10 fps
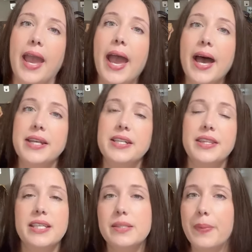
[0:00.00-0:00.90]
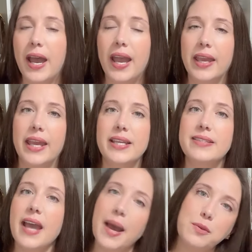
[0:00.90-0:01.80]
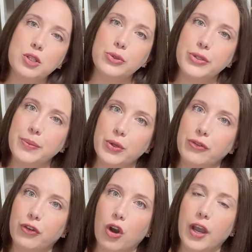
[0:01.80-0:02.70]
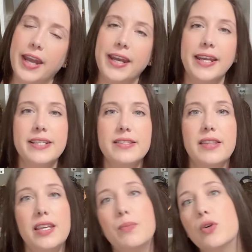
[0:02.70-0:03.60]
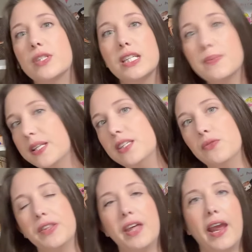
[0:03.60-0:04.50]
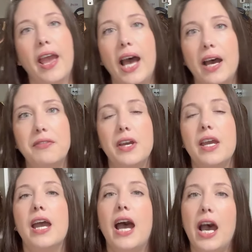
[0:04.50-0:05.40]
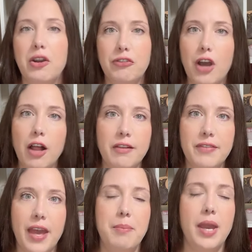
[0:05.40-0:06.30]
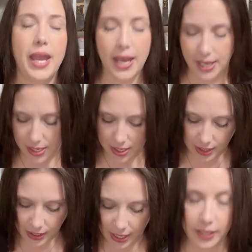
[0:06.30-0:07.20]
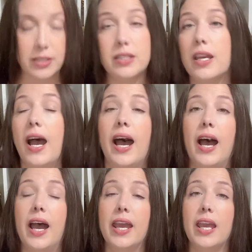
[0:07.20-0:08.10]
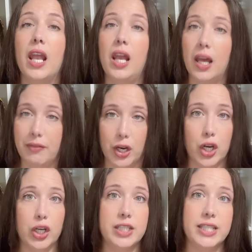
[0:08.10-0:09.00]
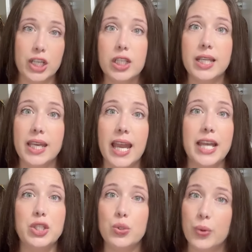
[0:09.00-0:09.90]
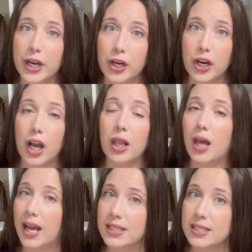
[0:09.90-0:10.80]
And this bag is absolutely beautiful and it is the most expensive one that I have out of all of them. And yet I love her dearly. I do wear her a lot.